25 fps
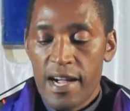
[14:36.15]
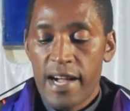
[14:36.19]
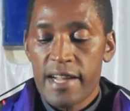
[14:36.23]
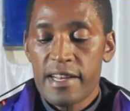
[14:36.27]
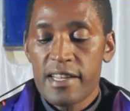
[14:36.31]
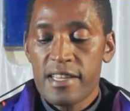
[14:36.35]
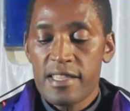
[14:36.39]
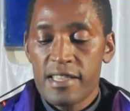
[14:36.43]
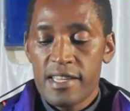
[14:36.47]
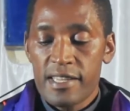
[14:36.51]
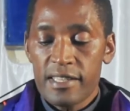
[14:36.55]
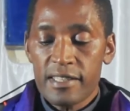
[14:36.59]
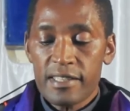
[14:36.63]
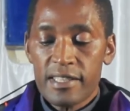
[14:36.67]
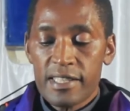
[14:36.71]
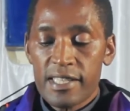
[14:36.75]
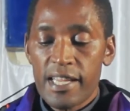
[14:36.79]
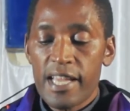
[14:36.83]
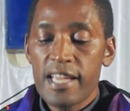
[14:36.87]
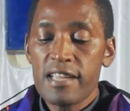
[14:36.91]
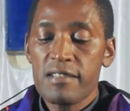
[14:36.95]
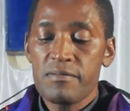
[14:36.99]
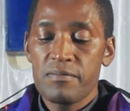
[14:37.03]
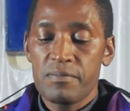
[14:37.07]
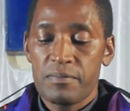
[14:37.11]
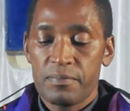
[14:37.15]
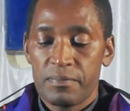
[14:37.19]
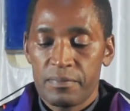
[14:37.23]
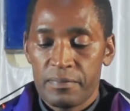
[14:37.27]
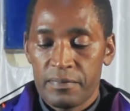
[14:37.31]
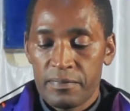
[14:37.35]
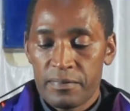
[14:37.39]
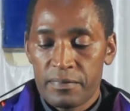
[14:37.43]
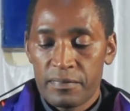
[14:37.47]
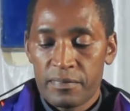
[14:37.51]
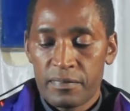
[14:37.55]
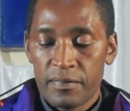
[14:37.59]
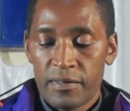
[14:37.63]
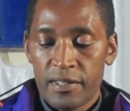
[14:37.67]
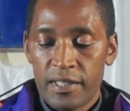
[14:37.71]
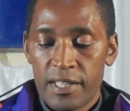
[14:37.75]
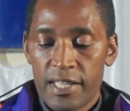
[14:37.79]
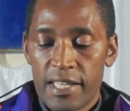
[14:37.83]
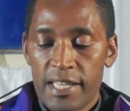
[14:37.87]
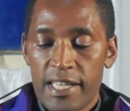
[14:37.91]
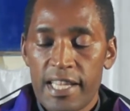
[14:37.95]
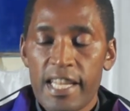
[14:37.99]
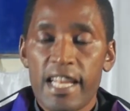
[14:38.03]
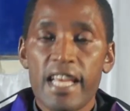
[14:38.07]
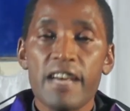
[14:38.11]
And in this time,
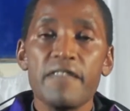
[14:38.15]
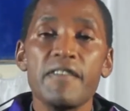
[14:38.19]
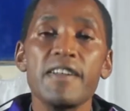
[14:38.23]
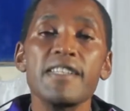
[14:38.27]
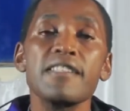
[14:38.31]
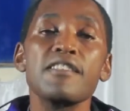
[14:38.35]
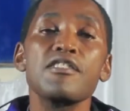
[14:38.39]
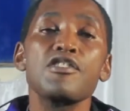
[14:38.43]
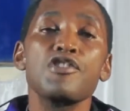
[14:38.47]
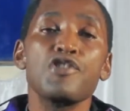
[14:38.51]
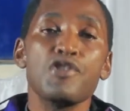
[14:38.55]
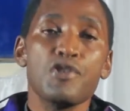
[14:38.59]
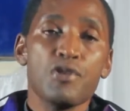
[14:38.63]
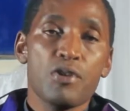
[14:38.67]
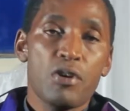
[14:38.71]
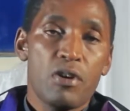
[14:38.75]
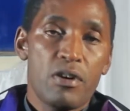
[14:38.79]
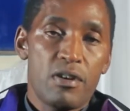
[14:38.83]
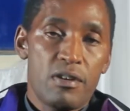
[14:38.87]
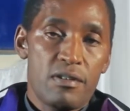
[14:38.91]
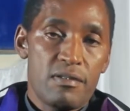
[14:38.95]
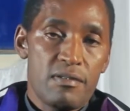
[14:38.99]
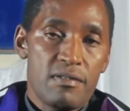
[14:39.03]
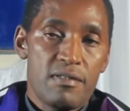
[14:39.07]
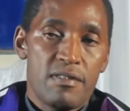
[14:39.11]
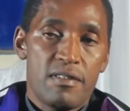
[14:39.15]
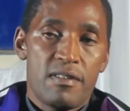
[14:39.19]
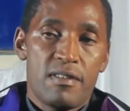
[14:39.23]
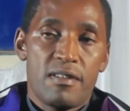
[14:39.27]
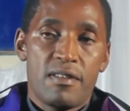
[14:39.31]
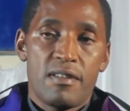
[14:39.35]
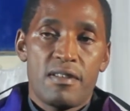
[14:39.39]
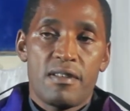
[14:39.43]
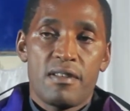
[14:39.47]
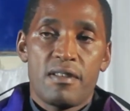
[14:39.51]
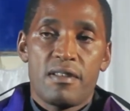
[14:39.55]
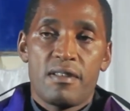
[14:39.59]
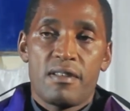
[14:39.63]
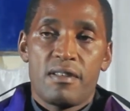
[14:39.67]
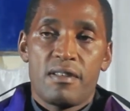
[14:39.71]
they never saw